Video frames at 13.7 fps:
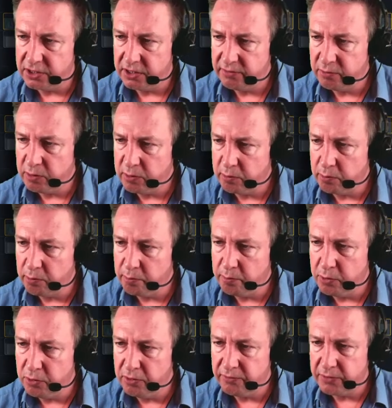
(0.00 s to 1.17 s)
and if we
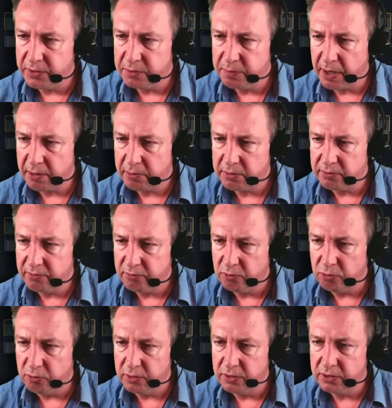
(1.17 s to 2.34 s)
move this backwards and
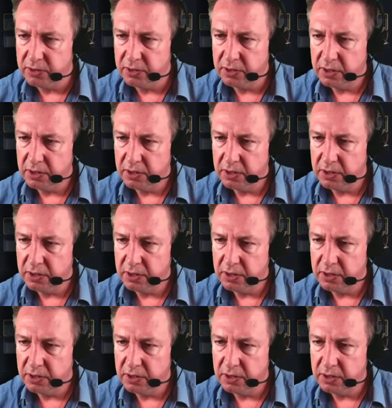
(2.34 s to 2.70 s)
forwards,